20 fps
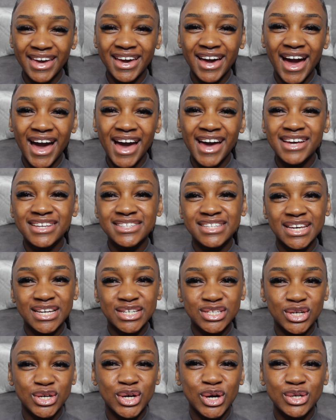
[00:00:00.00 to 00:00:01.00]
Hey guys,
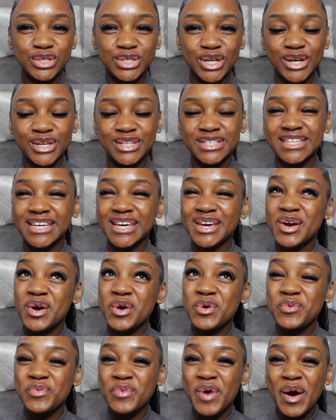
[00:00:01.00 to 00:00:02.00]
it's your girl Josie.
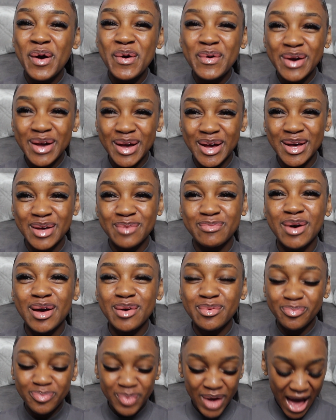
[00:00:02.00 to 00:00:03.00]
Welcome
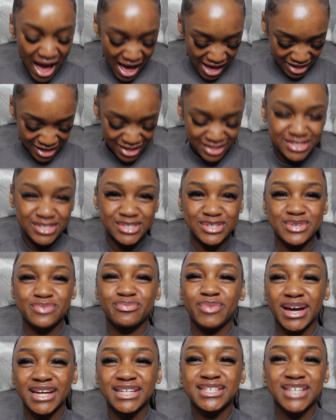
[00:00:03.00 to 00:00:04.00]
back to
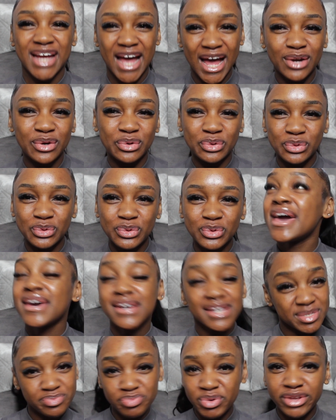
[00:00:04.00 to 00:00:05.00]
my channel.
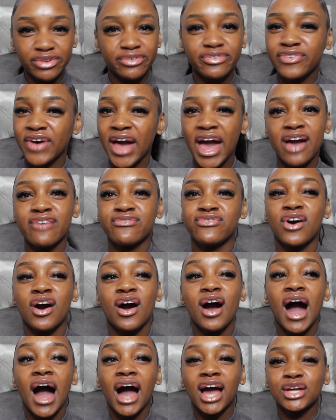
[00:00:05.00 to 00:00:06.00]
It's been forever,
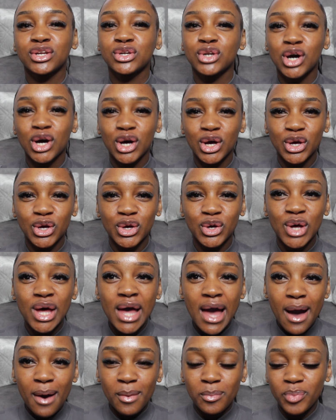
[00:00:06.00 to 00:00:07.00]
I know,
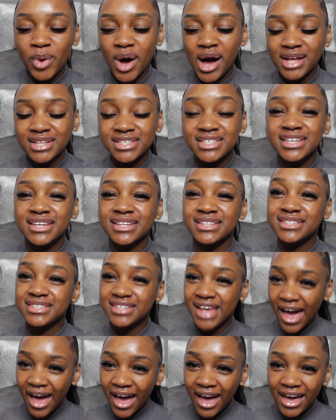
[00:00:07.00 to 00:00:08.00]
but
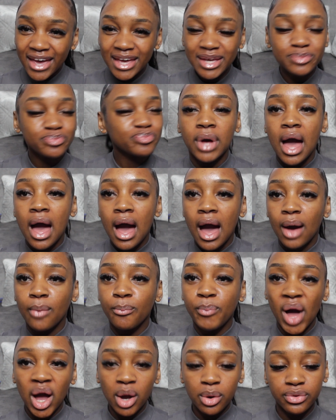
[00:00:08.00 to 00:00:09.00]
today
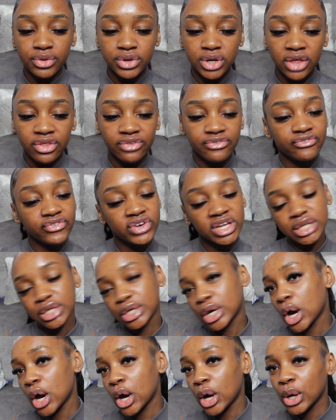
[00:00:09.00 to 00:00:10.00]
I'm back with another
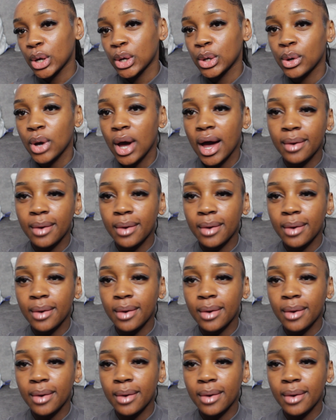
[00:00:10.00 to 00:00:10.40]
video.